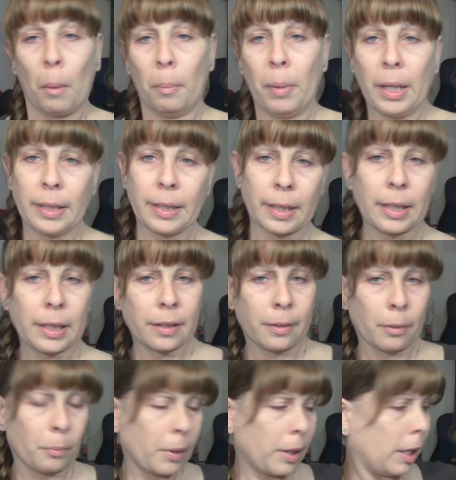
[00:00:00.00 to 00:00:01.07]
But since
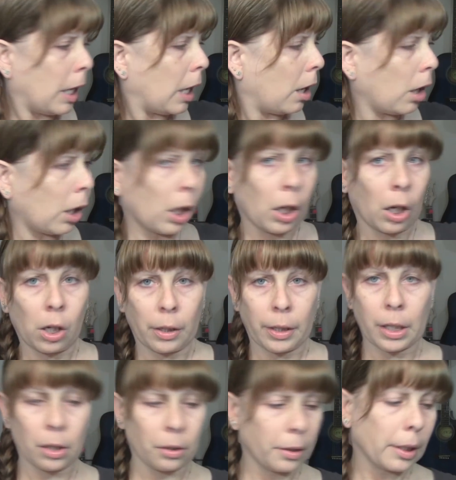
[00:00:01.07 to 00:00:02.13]
we are on
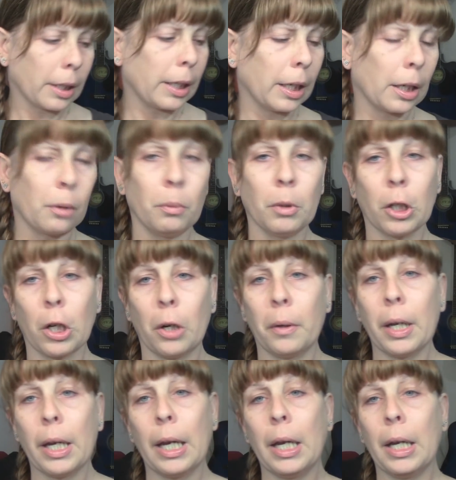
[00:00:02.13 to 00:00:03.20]
the Ulta kick, we'll go
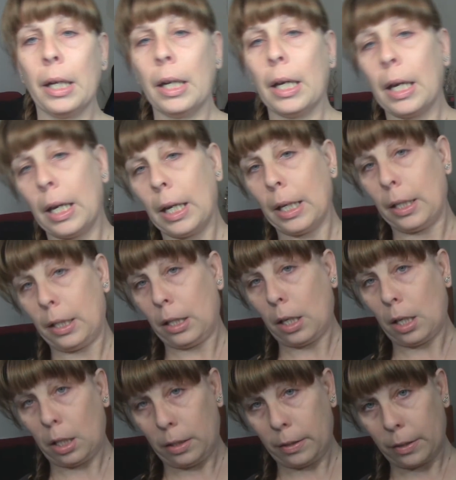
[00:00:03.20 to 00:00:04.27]
ahead
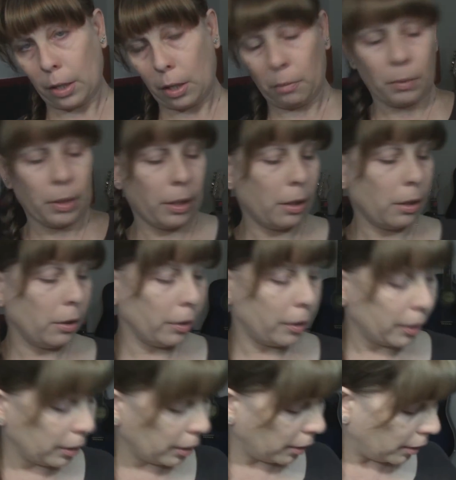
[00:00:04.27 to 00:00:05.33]
and start with
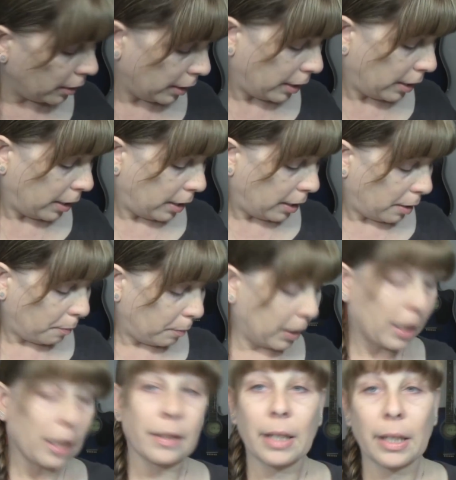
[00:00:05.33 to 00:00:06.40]
Ulta,
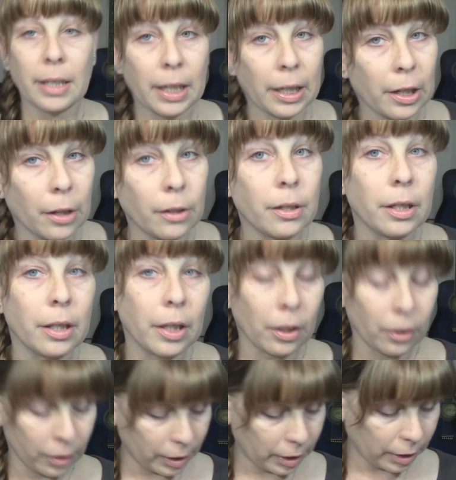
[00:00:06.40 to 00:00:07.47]
because I did go to the
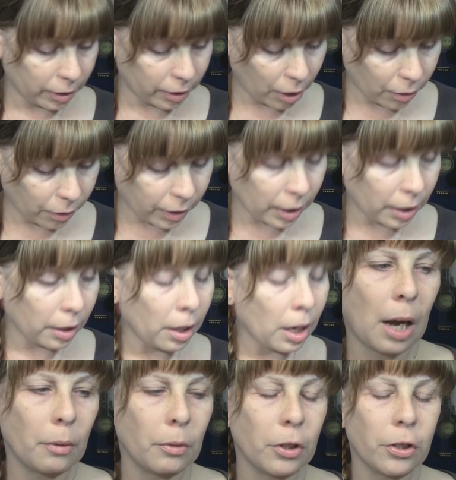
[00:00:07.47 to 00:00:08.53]
Ulta in Dothan.
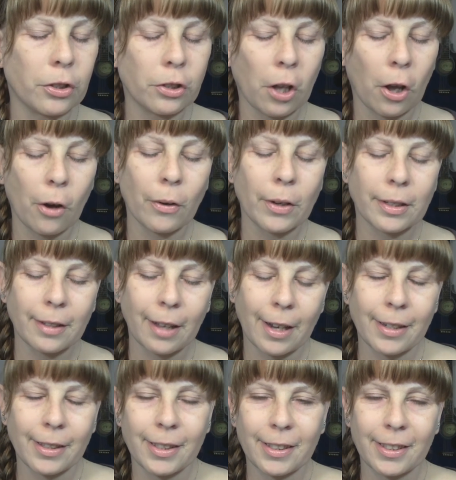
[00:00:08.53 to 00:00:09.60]
I was so
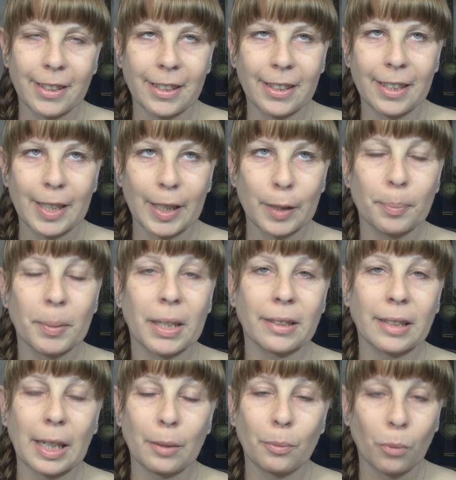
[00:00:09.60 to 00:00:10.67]
excited to see these
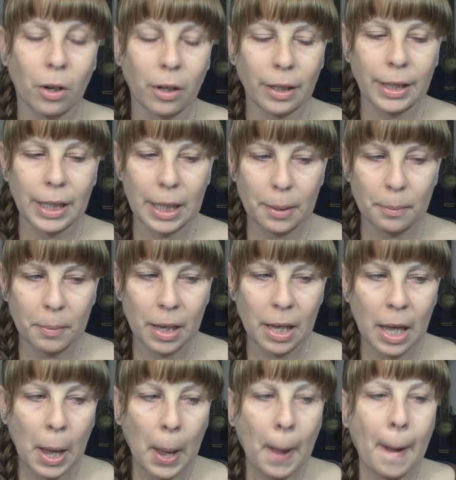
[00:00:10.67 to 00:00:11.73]
because I'd wanted them,
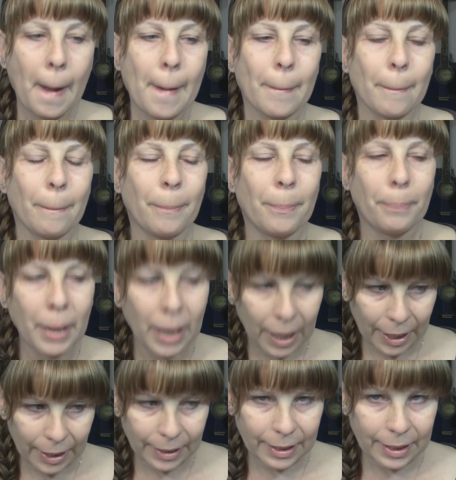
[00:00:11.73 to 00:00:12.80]

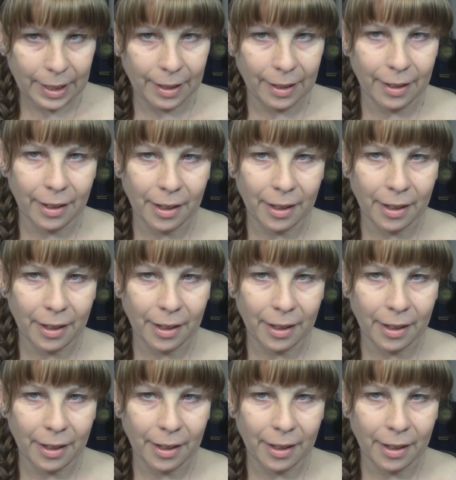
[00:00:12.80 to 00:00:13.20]
but